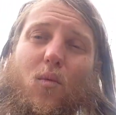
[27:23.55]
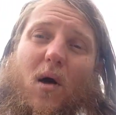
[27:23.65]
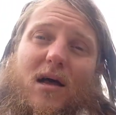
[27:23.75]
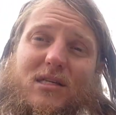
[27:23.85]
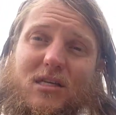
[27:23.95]

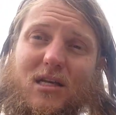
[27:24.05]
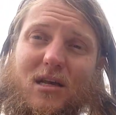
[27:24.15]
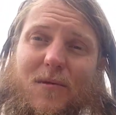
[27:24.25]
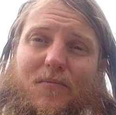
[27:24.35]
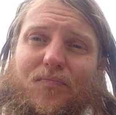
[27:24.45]
west,
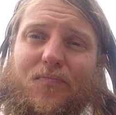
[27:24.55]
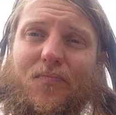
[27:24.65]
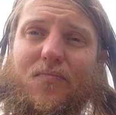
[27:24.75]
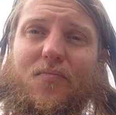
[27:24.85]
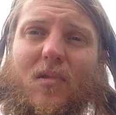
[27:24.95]

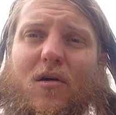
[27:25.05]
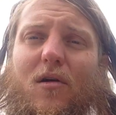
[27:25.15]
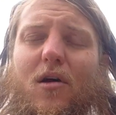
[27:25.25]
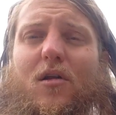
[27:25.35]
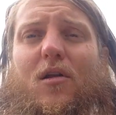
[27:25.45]

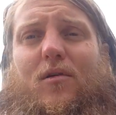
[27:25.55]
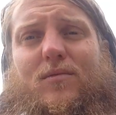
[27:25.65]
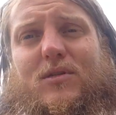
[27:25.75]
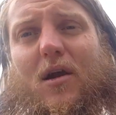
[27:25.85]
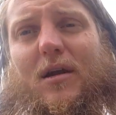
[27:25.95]
or no,
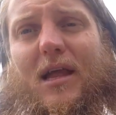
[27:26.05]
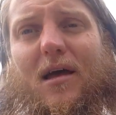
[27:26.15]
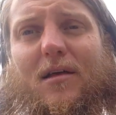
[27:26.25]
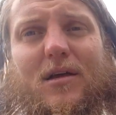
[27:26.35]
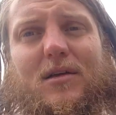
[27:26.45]
sorry, yeah,